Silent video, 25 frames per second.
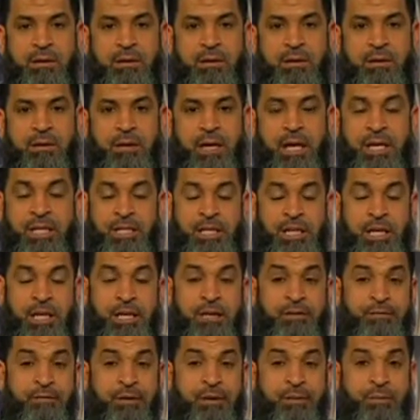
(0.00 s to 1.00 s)
And the
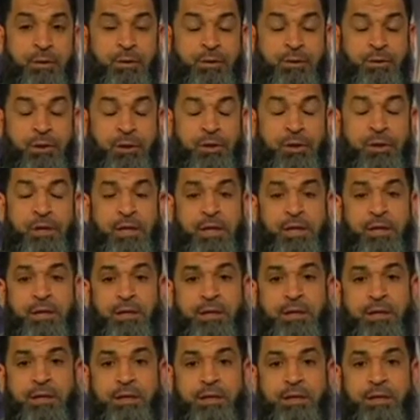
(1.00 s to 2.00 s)
inevitable journey
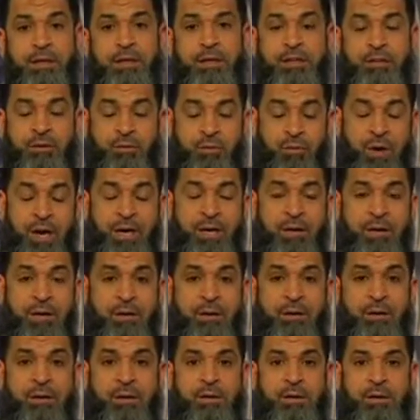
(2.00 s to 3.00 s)
is
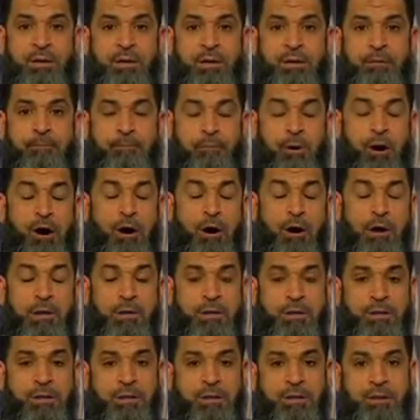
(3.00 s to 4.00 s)
one
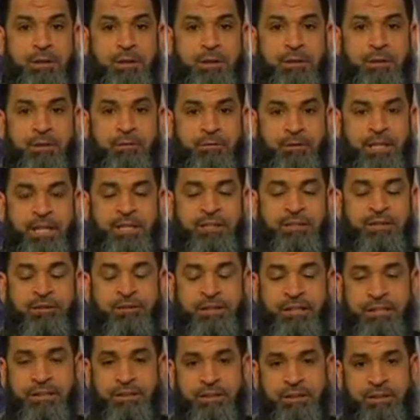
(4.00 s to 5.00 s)
part of that
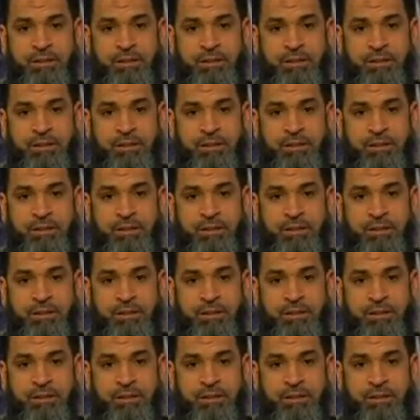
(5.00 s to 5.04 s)
creed.